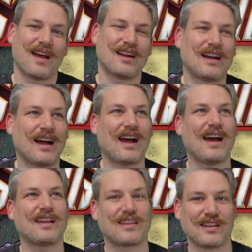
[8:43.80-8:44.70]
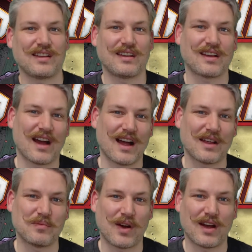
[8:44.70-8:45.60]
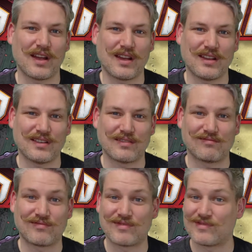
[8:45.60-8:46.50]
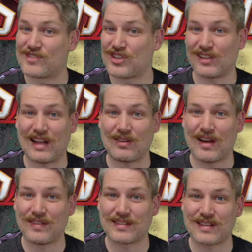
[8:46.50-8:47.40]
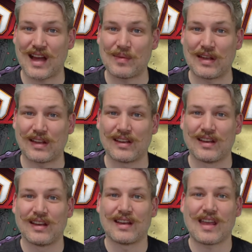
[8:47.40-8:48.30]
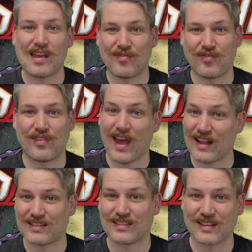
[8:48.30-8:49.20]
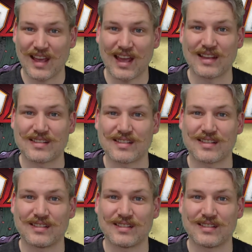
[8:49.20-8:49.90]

I think I might chill out on this comic if that's the case.